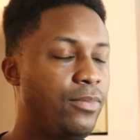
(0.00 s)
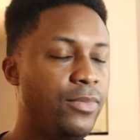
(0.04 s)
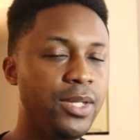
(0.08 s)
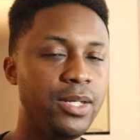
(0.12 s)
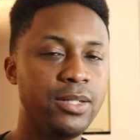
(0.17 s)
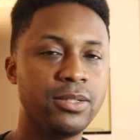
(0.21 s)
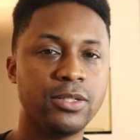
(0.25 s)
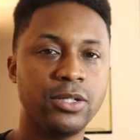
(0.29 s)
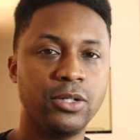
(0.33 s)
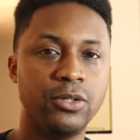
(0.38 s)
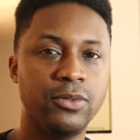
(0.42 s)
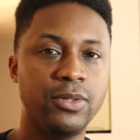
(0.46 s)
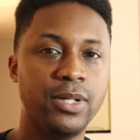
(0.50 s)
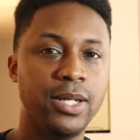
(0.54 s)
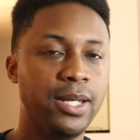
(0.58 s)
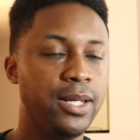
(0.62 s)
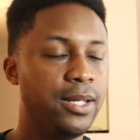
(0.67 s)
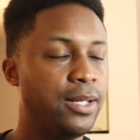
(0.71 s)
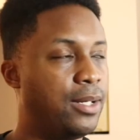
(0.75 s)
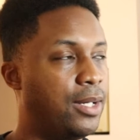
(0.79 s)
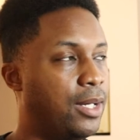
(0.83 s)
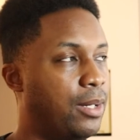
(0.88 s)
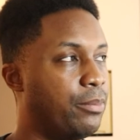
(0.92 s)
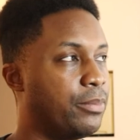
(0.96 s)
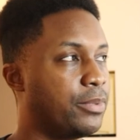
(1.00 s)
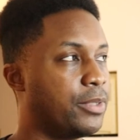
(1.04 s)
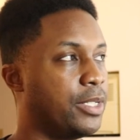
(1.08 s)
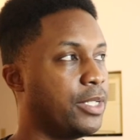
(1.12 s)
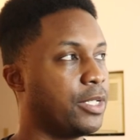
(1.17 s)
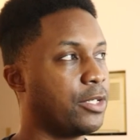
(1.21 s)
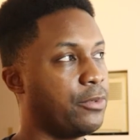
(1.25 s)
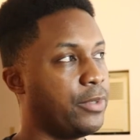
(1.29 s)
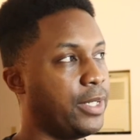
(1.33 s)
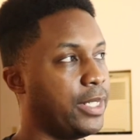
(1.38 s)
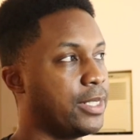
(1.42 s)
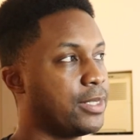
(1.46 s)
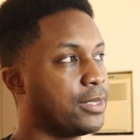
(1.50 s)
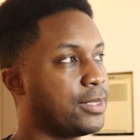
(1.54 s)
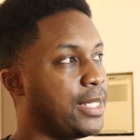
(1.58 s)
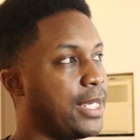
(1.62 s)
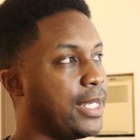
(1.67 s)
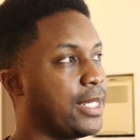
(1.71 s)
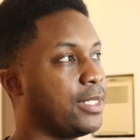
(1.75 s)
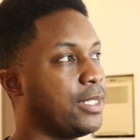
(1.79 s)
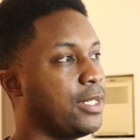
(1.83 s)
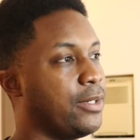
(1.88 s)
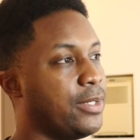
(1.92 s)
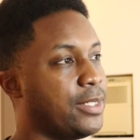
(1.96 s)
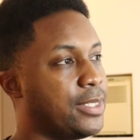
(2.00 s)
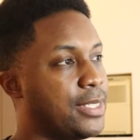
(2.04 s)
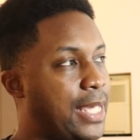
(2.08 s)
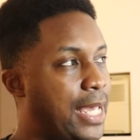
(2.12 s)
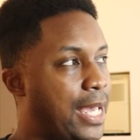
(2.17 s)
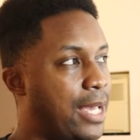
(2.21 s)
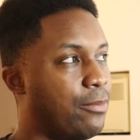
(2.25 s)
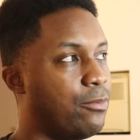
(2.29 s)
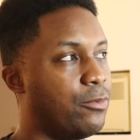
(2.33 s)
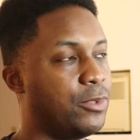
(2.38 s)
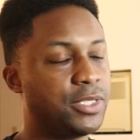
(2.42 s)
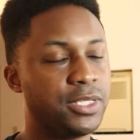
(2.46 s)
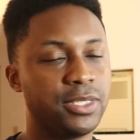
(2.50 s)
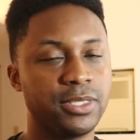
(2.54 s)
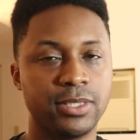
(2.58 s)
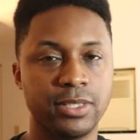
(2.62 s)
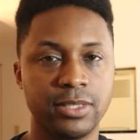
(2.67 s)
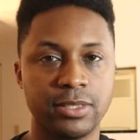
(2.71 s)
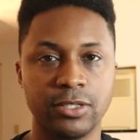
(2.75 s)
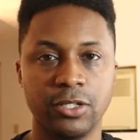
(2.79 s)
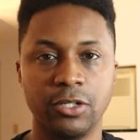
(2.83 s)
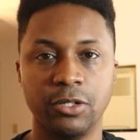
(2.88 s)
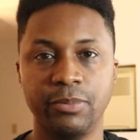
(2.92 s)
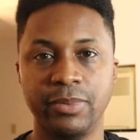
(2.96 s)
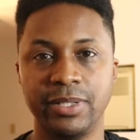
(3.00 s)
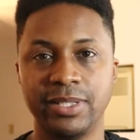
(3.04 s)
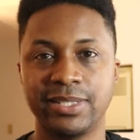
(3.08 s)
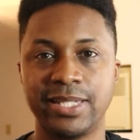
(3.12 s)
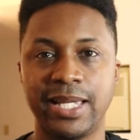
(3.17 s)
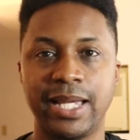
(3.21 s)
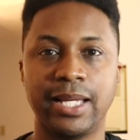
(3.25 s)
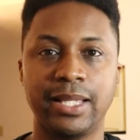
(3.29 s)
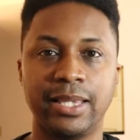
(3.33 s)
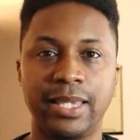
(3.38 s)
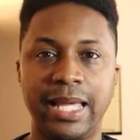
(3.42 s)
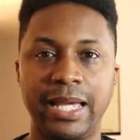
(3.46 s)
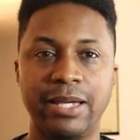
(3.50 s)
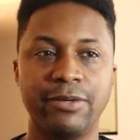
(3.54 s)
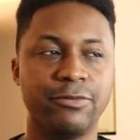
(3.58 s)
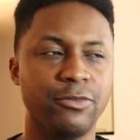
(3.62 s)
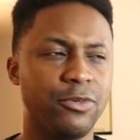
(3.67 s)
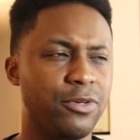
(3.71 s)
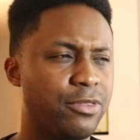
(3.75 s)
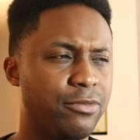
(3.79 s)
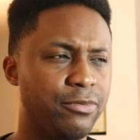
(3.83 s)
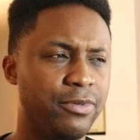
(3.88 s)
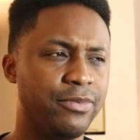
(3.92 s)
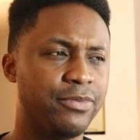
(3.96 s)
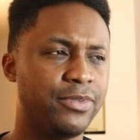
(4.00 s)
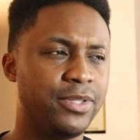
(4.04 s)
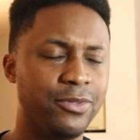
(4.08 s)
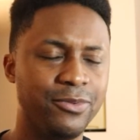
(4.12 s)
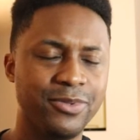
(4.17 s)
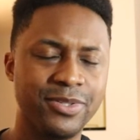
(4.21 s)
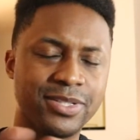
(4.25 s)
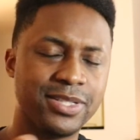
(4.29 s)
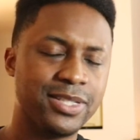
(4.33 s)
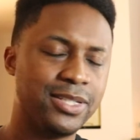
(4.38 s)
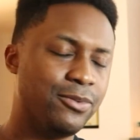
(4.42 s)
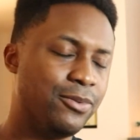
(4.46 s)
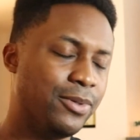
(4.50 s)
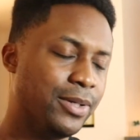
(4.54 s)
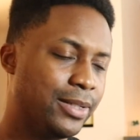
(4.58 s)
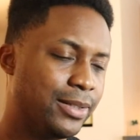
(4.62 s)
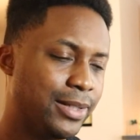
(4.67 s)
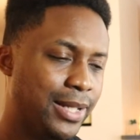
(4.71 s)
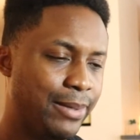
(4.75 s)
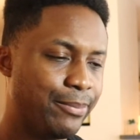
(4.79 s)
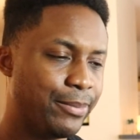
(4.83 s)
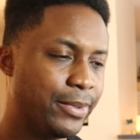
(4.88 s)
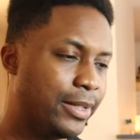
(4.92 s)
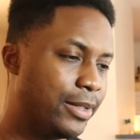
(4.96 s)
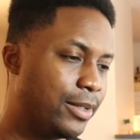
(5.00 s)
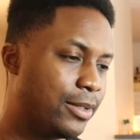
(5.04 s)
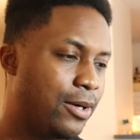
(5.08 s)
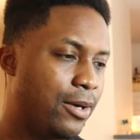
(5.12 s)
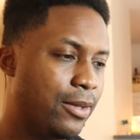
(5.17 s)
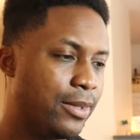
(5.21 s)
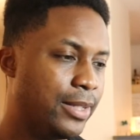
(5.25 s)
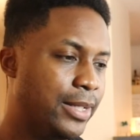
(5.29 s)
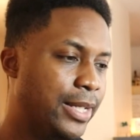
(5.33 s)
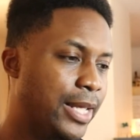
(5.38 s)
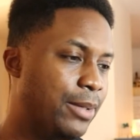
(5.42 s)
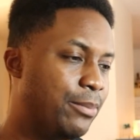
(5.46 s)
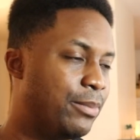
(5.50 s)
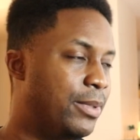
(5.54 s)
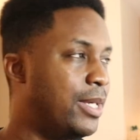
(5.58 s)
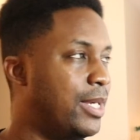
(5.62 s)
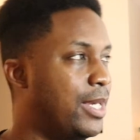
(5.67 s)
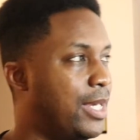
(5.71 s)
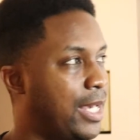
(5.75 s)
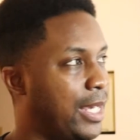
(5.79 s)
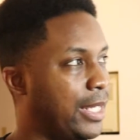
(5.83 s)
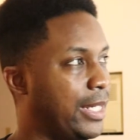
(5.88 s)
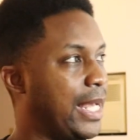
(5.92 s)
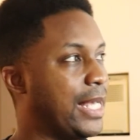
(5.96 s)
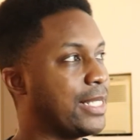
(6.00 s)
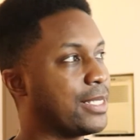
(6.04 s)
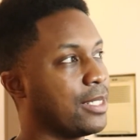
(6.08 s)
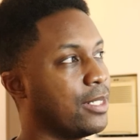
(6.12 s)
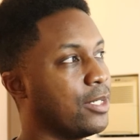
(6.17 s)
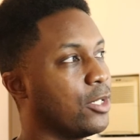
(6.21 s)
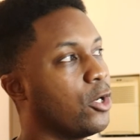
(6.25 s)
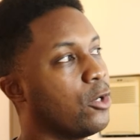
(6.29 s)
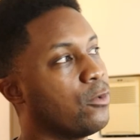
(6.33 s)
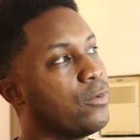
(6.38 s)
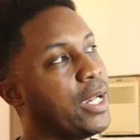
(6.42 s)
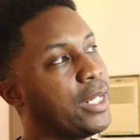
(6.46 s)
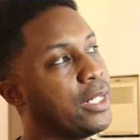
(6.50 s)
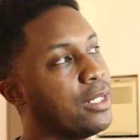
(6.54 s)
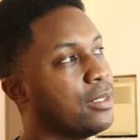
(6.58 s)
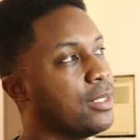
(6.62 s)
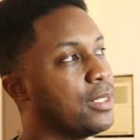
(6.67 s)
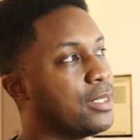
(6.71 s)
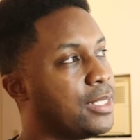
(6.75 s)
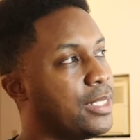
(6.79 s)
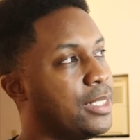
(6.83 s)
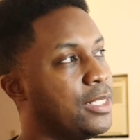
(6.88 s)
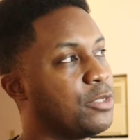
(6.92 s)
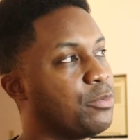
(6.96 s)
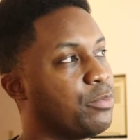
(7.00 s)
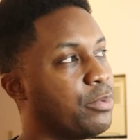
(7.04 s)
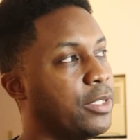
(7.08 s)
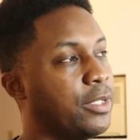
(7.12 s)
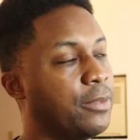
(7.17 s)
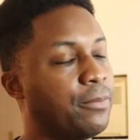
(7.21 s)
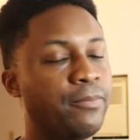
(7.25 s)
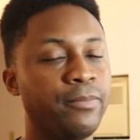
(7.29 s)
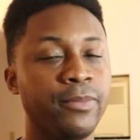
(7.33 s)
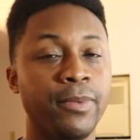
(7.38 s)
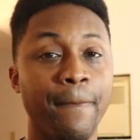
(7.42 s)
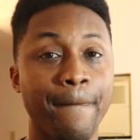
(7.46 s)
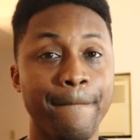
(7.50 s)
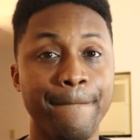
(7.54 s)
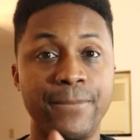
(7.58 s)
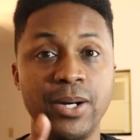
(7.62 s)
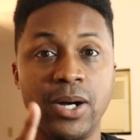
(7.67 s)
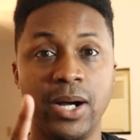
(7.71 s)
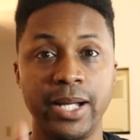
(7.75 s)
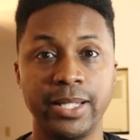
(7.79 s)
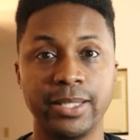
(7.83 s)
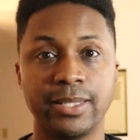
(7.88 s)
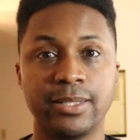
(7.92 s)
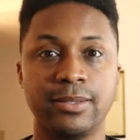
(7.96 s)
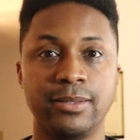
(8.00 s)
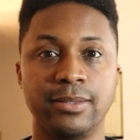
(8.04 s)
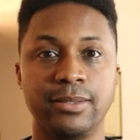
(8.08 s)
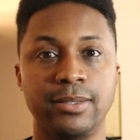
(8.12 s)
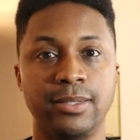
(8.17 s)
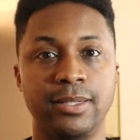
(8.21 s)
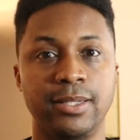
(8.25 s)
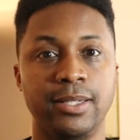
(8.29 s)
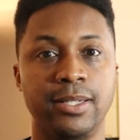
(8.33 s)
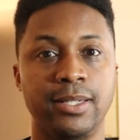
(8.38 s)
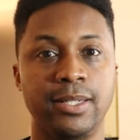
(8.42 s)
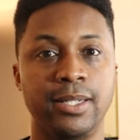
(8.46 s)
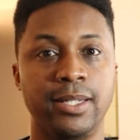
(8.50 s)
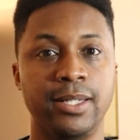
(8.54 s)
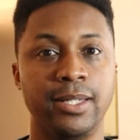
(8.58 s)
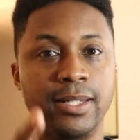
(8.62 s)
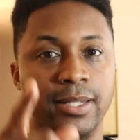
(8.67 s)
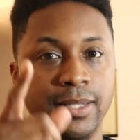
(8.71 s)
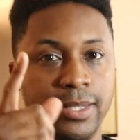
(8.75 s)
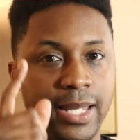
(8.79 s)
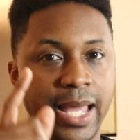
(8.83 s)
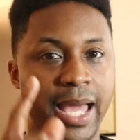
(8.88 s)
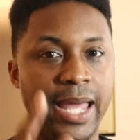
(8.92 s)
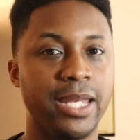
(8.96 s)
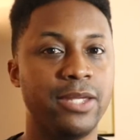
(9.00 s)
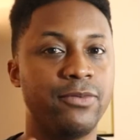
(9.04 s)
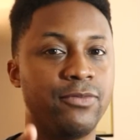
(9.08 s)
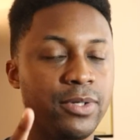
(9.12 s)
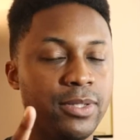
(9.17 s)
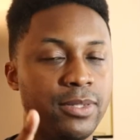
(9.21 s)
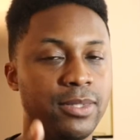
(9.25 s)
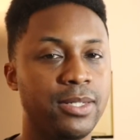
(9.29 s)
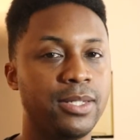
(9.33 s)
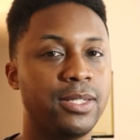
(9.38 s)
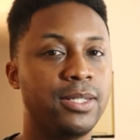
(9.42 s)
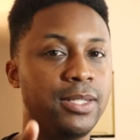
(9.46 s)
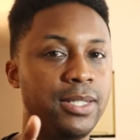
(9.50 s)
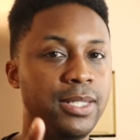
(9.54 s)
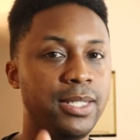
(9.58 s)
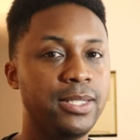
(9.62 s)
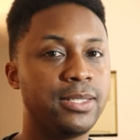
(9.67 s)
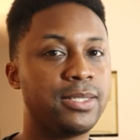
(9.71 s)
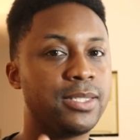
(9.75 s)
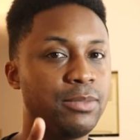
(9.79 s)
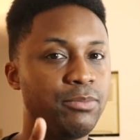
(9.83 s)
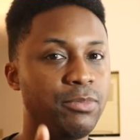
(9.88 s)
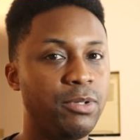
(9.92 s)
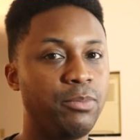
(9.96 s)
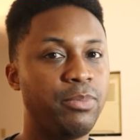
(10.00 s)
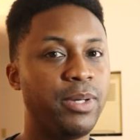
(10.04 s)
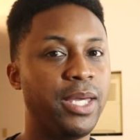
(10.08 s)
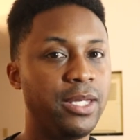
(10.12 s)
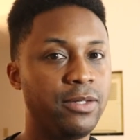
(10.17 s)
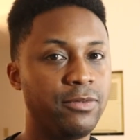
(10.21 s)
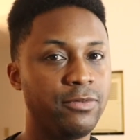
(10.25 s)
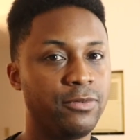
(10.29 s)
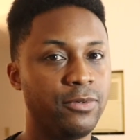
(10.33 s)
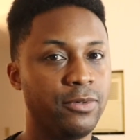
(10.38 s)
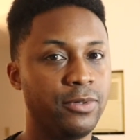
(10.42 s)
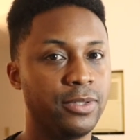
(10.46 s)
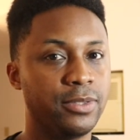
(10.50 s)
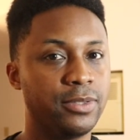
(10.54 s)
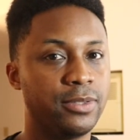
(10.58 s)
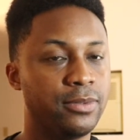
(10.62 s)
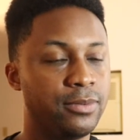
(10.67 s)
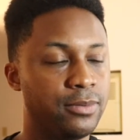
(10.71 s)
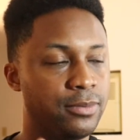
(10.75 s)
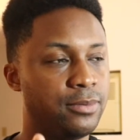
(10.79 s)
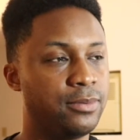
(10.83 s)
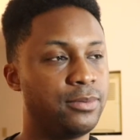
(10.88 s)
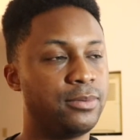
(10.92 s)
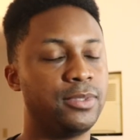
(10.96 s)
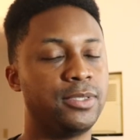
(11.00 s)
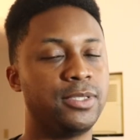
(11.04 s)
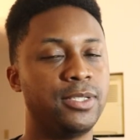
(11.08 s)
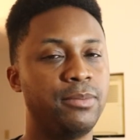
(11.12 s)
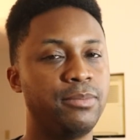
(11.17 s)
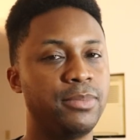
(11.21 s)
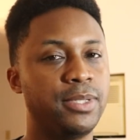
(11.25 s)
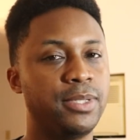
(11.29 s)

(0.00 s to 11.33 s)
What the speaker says: So I'm gonna create a secondary tab, which is just gonna be Second Life or Thrifty. We'll see what I'm gonna call the name, and that's gonna go right under Teespring. But not everything needs to be paid for. Some